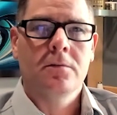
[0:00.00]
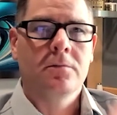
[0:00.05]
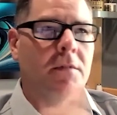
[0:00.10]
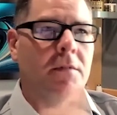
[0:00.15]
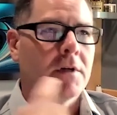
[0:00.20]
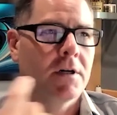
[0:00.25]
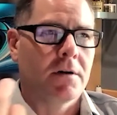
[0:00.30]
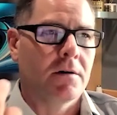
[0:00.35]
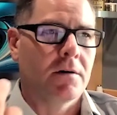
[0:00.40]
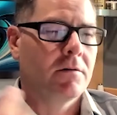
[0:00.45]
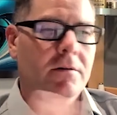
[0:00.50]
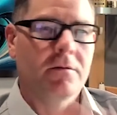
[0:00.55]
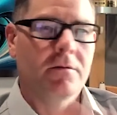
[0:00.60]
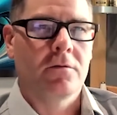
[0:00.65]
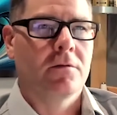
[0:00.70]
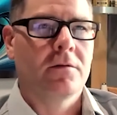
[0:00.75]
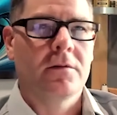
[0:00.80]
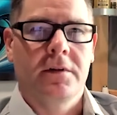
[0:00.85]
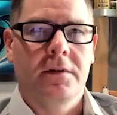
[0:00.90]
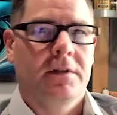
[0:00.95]
Uh,
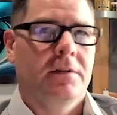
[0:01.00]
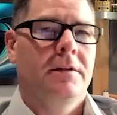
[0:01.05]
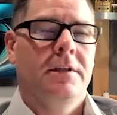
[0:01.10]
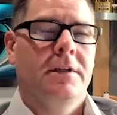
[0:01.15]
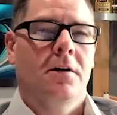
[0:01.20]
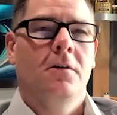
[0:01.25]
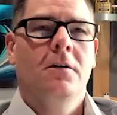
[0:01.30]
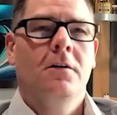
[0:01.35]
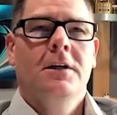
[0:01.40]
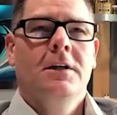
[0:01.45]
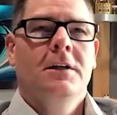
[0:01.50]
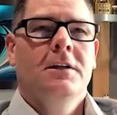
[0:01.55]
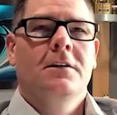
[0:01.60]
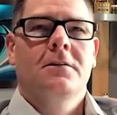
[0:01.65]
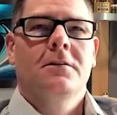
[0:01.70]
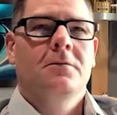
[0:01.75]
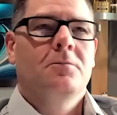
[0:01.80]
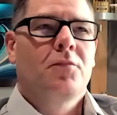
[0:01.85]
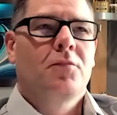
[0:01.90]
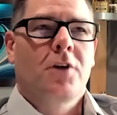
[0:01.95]
you know,
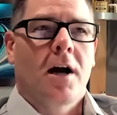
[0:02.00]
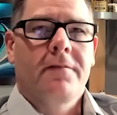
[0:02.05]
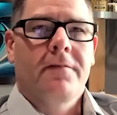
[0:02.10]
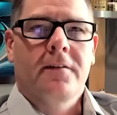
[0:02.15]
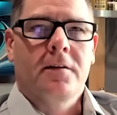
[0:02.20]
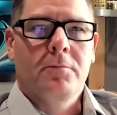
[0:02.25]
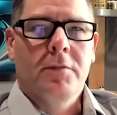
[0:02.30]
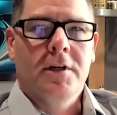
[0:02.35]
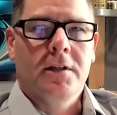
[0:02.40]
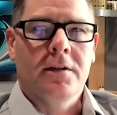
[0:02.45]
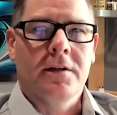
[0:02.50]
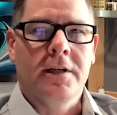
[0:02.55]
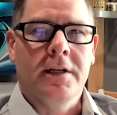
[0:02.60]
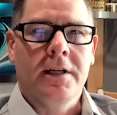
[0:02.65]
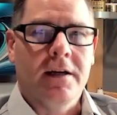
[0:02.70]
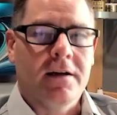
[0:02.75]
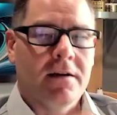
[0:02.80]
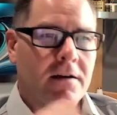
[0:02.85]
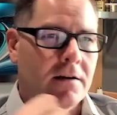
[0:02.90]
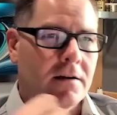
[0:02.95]

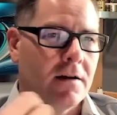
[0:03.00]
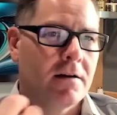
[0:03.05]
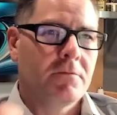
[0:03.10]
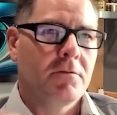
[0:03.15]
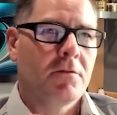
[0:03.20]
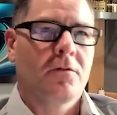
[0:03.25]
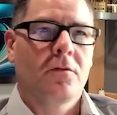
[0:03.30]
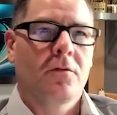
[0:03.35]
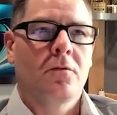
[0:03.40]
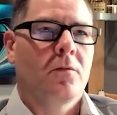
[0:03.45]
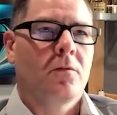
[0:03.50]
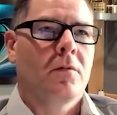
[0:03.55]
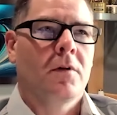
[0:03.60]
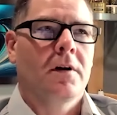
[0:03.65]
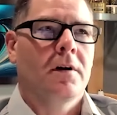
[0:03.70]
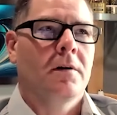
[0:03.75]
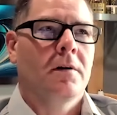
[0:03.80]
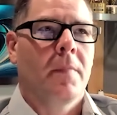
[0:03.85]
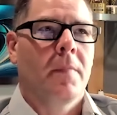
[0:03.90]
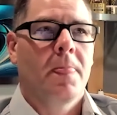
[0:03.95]
profitability, uh,
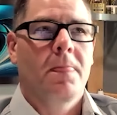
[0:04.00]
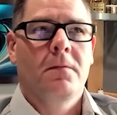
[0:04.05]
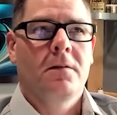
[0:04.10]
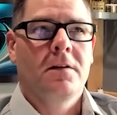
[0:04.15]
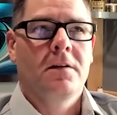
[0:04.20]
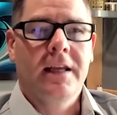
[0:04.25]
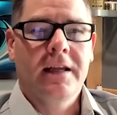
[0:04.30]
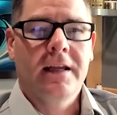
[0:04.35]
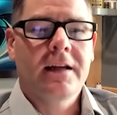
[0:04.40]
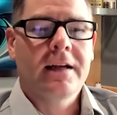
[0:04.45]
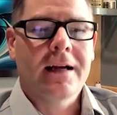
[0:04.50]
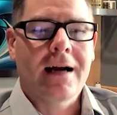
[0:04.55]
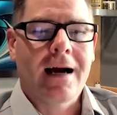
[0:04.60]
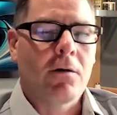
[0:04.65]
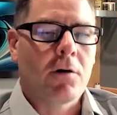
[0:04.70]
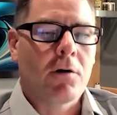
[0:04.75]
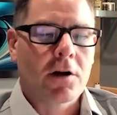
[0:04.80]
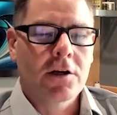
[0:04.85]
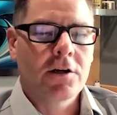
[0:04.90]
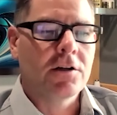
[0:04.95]
um, getting
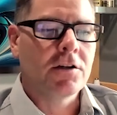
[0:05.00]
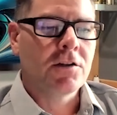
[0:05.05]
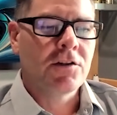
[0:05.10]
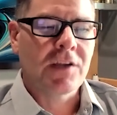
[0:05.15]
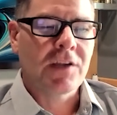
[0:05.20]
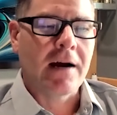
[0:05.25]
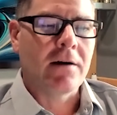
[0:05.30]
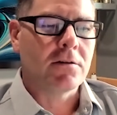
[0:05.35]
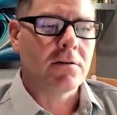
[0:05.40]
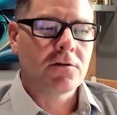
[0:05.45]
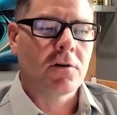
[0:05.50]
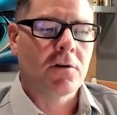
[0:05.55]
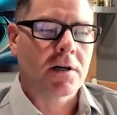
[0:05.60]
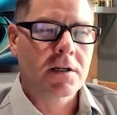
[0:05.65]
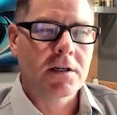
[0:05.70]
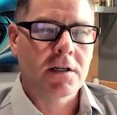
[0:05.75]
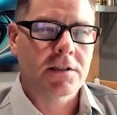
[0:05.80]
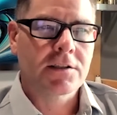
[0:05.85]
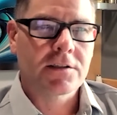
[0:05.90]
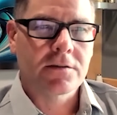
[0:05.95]
our goods out to our
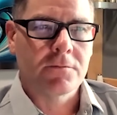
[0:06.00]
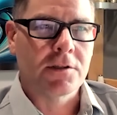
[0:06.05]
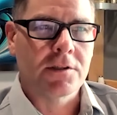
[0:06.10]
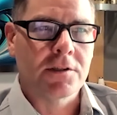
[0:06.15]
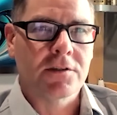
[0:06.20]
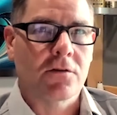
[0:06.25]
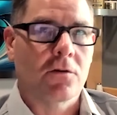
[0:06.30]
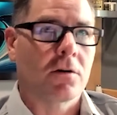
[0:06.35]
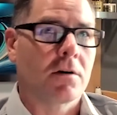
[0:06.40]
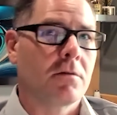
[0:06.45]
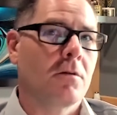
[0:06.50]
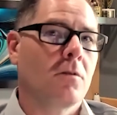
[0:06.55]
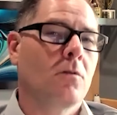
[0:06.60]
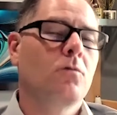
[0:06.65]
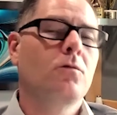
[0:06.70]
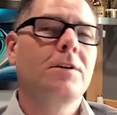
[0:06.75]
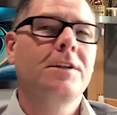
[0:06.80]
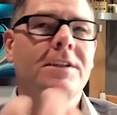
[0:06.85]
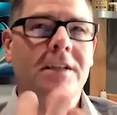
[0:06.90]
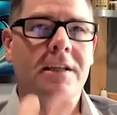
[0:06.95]
customers, or,
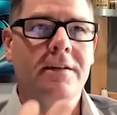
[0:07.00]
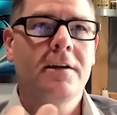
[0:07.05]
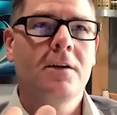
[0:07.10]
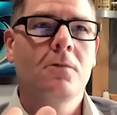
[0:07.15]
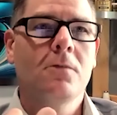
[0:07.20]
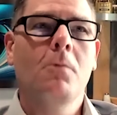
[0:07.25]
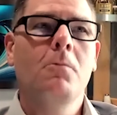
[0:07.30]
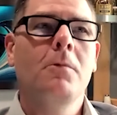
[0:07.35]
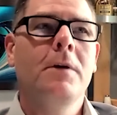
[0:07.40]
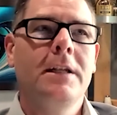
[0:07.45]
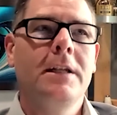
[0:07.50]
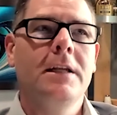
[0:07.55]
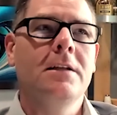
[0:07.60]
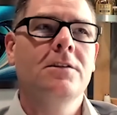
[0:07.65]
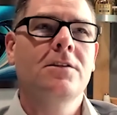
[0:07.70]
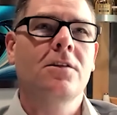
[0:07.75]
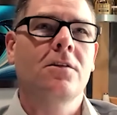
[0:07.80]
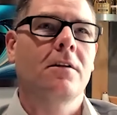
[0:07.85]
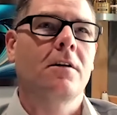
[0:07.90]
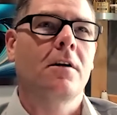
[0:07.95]
receiving what we
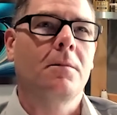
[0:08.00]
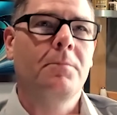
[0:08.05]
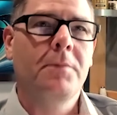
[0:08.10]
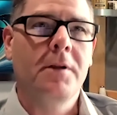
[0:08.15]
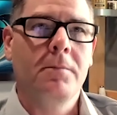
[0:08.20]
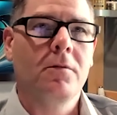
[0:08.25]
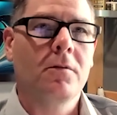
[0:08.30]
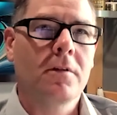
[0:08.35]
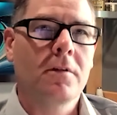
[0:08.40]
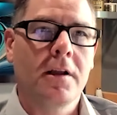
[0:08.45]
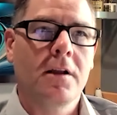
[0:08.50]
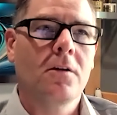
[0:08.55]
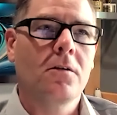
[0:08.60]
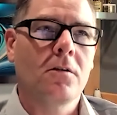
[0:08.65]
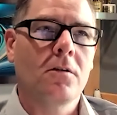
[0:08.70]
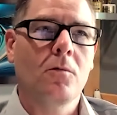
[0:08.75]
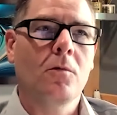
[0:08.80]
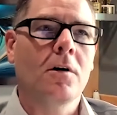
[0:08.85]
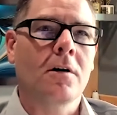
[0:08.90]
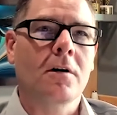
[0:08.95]
need so that our people can go
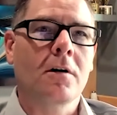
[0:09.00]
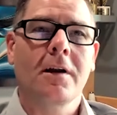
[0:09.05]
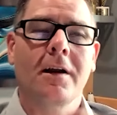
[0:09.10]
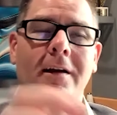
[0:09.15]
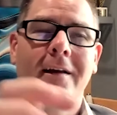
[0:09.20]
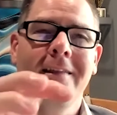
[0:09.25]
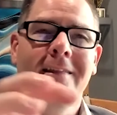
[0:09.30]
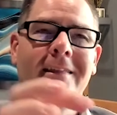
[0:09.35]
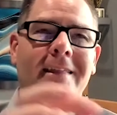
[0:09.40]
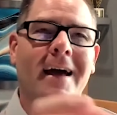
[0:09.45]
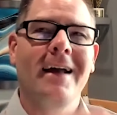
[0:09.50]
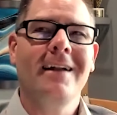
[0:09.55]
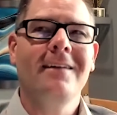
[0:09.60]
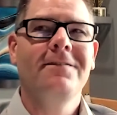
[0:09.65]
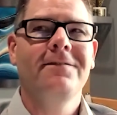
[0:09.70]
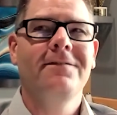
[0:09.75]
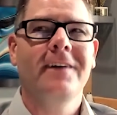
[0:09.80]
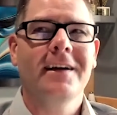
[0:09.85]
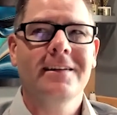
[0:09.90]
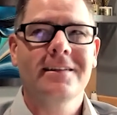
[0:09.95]
to work, and that
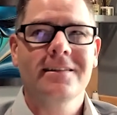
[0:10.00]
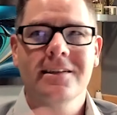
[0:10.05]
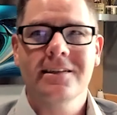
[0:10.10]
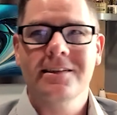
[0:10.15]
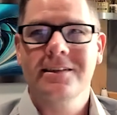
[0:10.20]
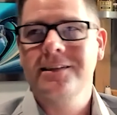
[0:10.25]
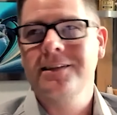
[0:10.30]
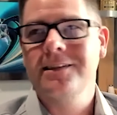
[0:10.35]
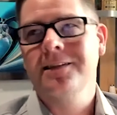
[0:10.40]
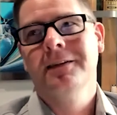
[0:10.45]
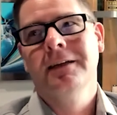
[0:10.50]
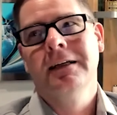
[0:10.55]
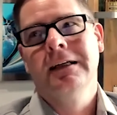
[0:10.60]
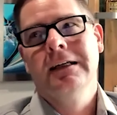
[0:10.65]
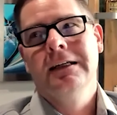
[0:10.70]
affects us.